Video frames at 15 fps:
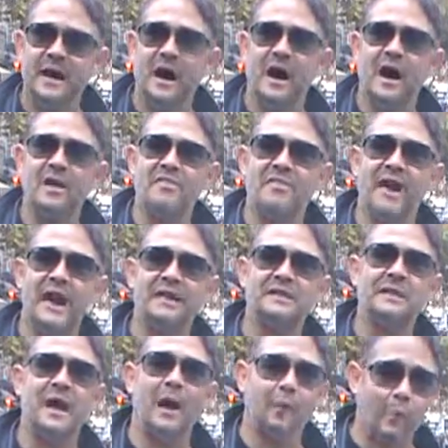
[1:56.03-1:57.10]

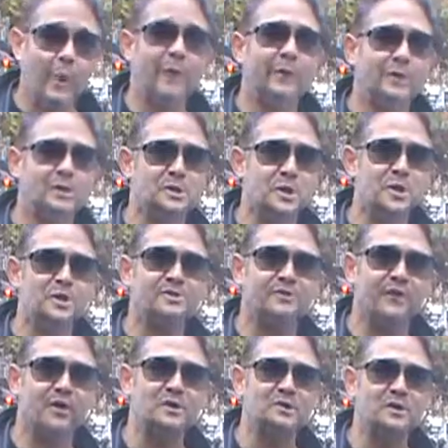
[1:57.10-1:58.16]
that we were Jews
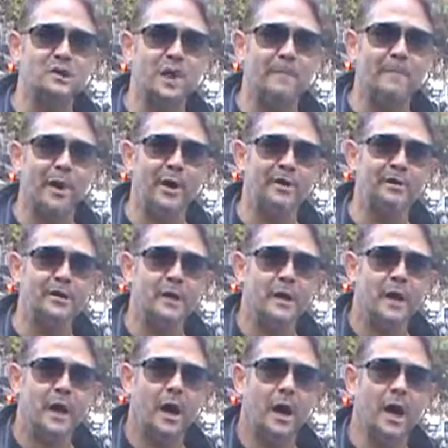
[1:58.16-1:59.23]
forced to convert
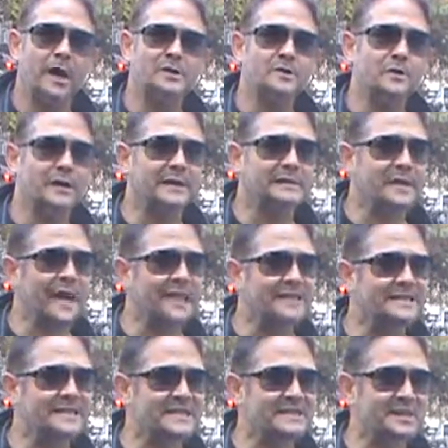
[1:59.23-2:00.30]
to
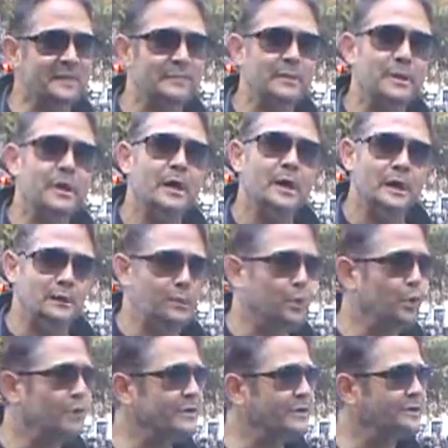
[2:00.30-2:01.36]
Catholicism
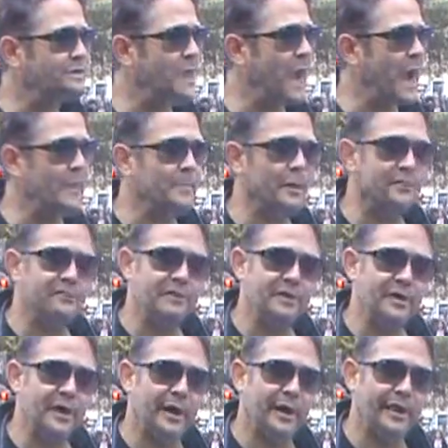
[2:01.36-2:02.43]
during the time of
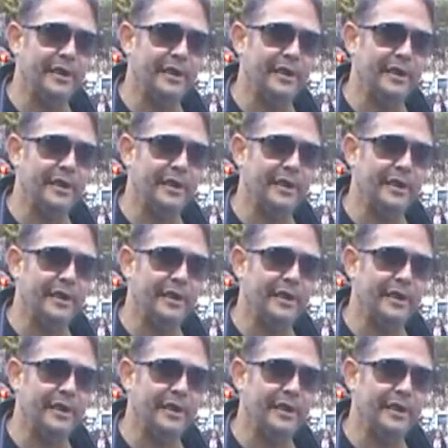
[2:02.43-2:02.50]
the